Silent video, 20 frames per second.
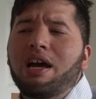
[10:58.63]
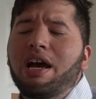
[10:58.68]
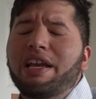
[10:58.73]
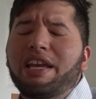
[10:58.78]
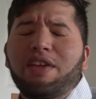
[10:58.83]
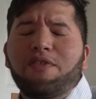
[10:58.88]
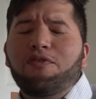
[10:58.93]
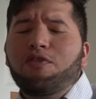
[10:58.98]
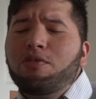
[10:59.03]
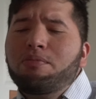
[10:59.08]

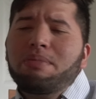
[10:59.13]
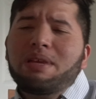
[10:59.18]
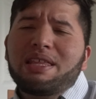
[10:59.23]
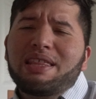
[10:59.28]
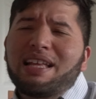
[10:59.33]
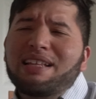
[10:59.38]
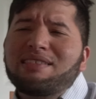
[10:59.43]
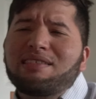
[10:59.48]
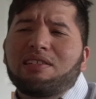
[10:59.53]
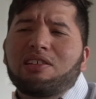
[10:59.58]
again for me
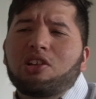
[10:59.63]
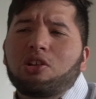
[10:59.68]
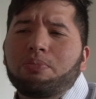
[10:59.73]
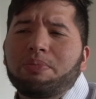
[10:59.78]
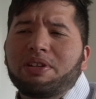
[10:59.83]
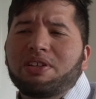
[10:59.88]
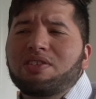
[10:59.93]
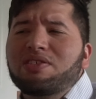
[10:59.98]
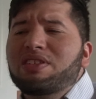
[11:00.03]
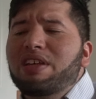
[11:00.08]
that's a little
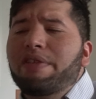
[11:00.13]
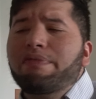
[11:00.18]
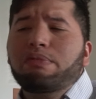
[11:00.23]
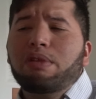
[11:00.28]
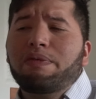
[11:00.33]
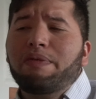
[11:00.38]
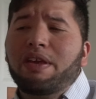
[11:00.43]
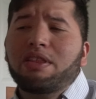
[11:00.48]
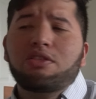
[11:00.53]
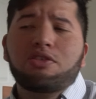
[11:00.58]
bit
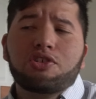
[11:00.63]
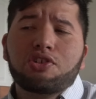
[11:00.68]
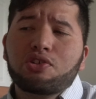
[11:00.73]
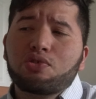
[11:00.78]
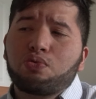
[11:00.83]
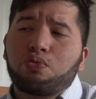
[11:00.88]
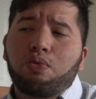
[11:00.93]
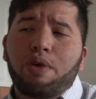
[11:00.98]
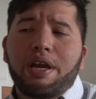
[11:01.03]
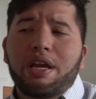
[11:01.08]
deceptive and there's
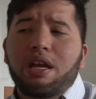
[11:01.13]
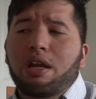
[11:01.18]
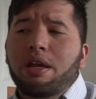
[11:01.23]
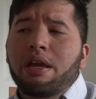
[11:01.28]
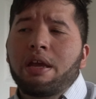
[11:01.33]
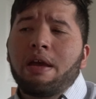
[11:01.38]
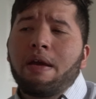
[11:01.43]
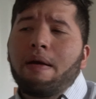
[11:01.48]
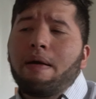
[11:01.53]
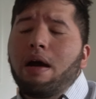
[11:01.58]
just
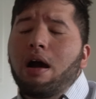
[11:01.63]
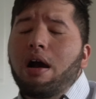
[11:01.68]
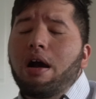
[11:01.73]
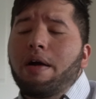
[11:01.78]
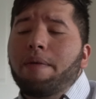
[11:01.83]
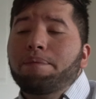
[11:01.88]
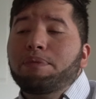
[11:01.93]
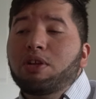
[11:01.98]
way uh,